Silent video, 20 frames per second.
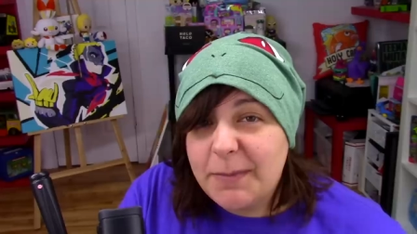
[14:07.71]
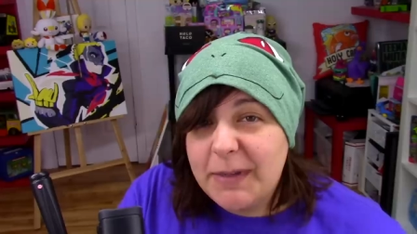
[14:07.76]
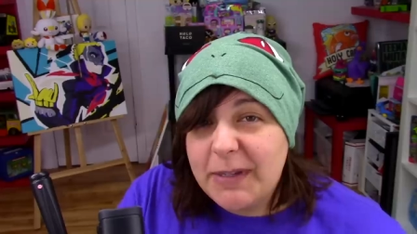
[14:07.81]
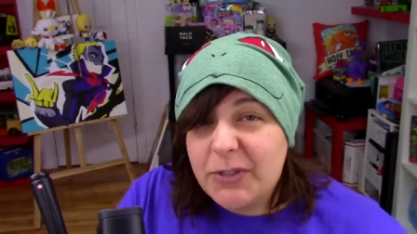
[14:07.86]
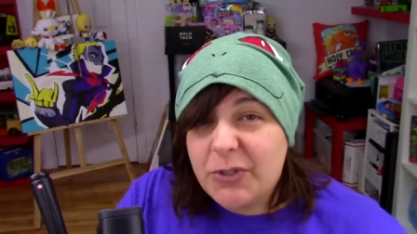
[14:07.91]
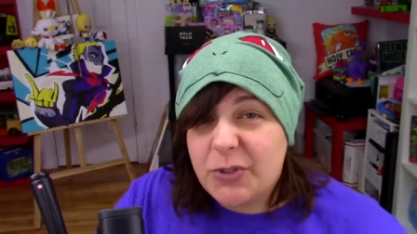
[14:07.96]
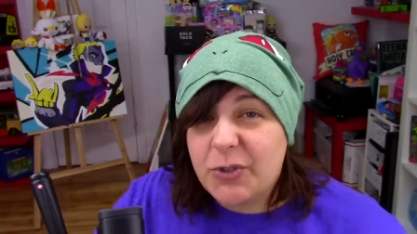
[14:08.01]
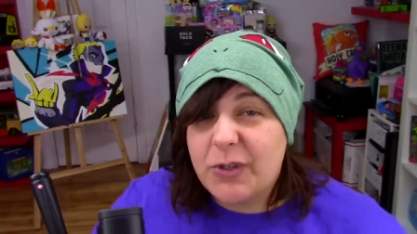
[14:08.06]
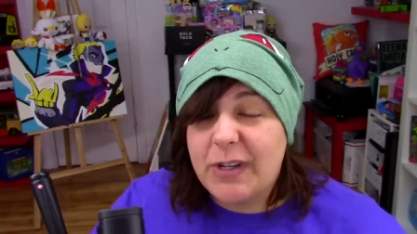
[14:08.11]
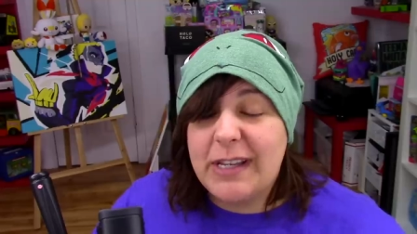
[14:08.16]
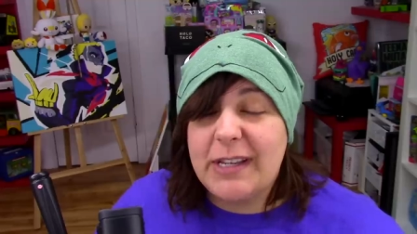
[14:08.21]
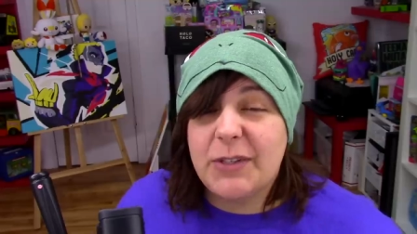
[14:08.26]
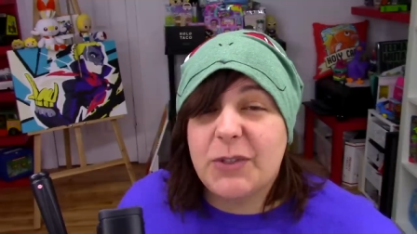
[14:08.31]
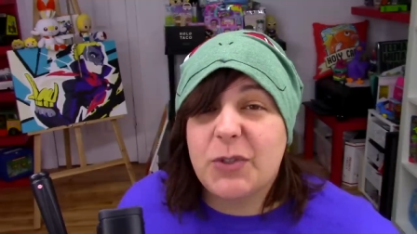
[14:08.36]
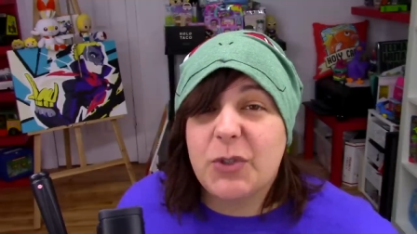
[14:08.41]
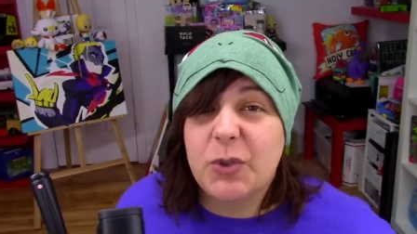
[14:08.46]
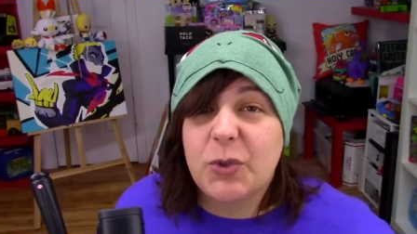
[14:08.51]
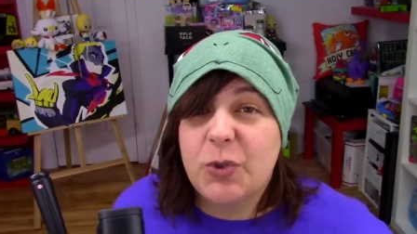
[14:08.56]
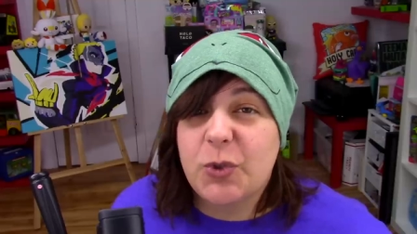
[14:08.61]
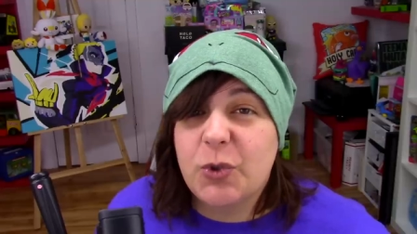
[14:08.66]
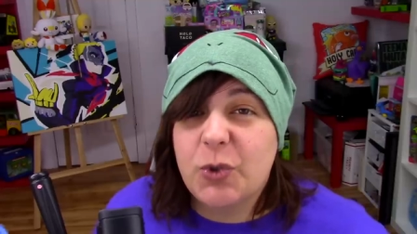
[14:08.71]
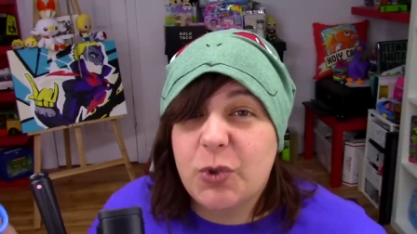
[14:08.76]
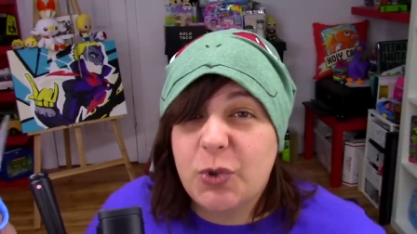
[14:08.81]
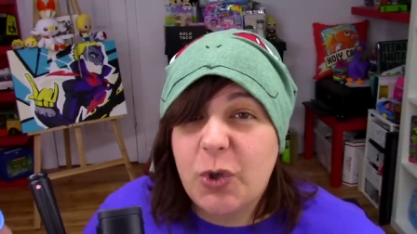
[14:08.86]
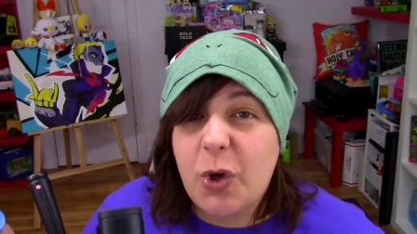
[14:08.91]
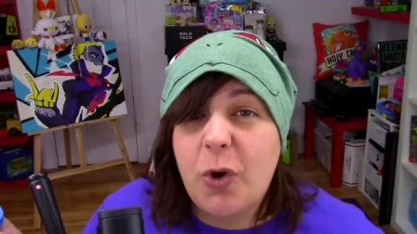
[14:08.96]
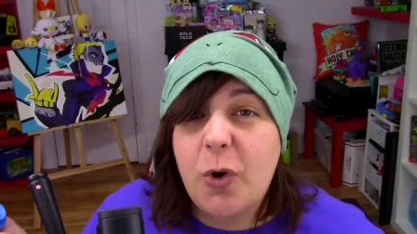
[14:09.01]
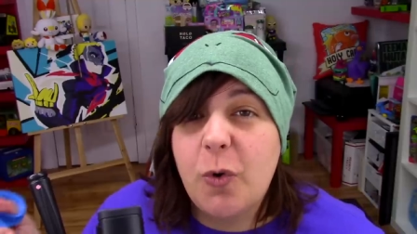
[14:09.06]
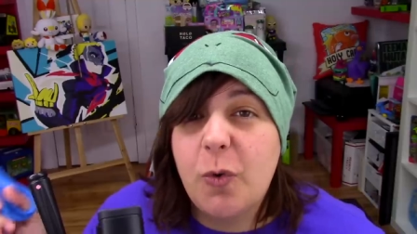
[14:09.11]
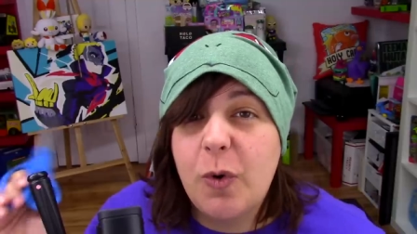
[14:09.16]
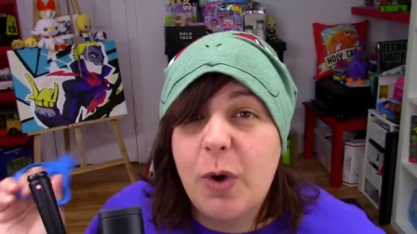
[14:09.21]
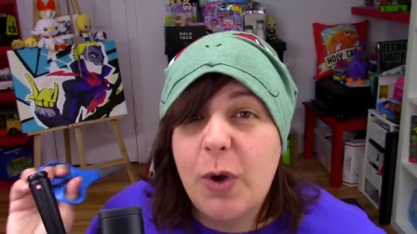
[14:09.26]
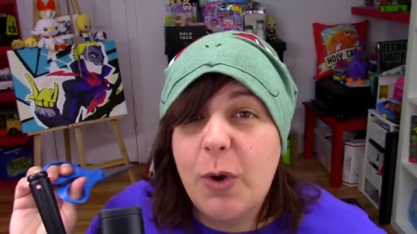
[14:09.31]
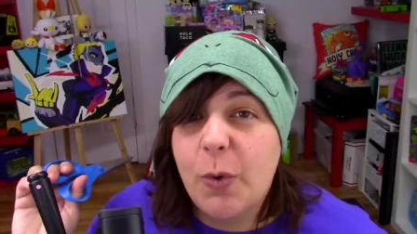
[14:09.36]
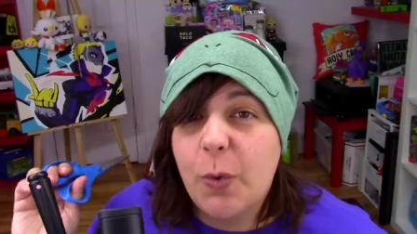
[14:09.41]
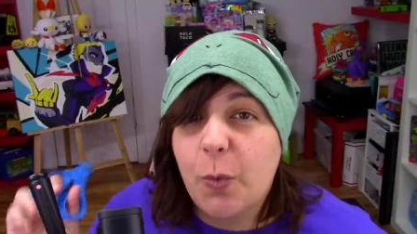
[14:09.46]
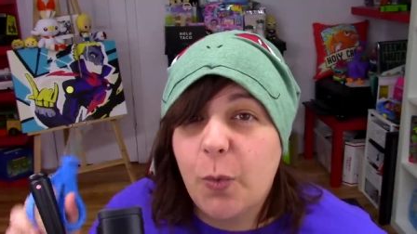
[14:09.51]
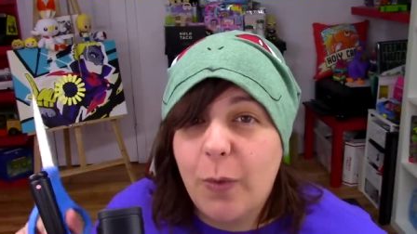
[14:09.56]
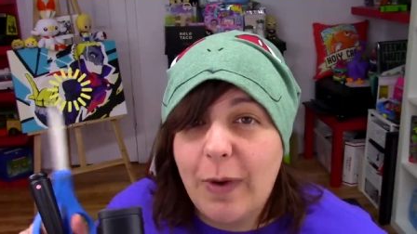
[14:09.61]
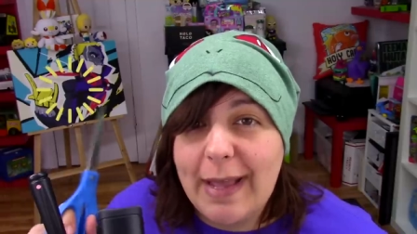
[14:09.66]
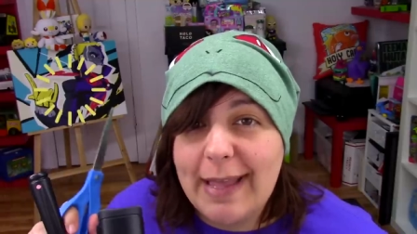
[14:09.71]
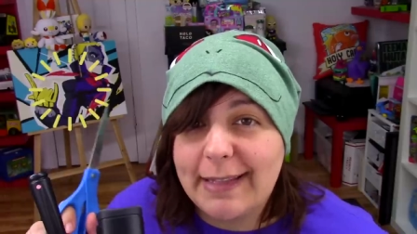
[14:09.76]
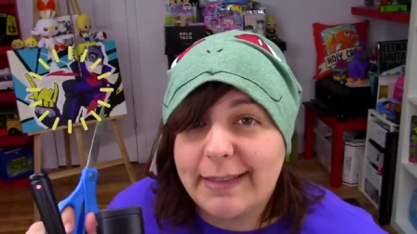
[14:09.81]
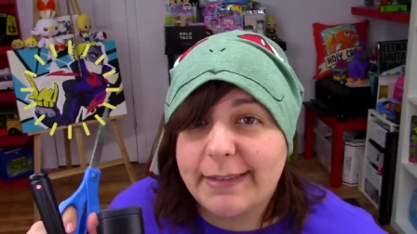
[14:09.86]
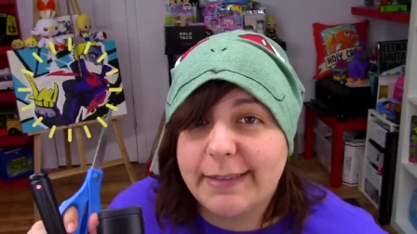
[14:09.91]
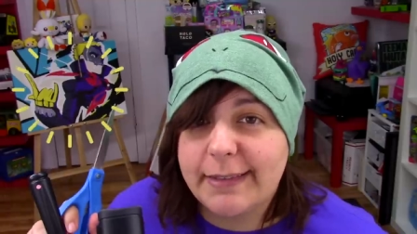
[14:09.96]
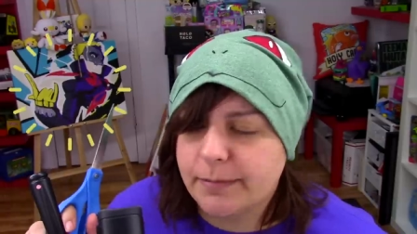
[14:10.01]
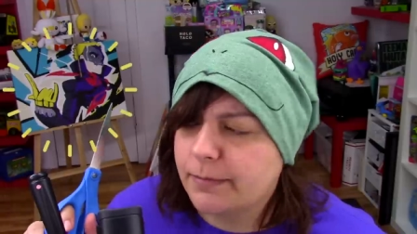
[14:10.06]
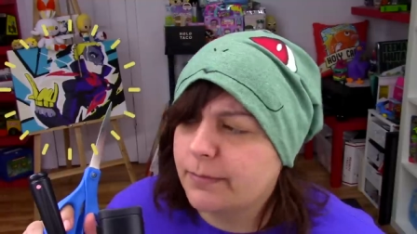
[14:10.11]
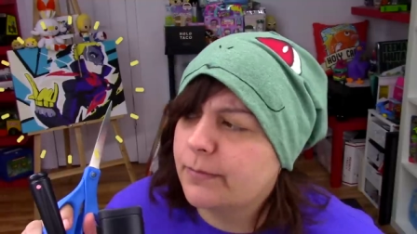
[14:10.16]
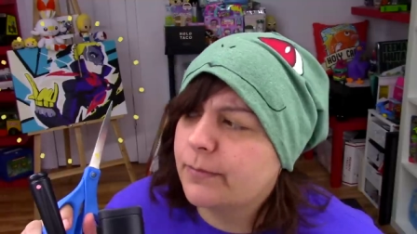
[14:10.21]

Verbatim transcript: mixture is so wet.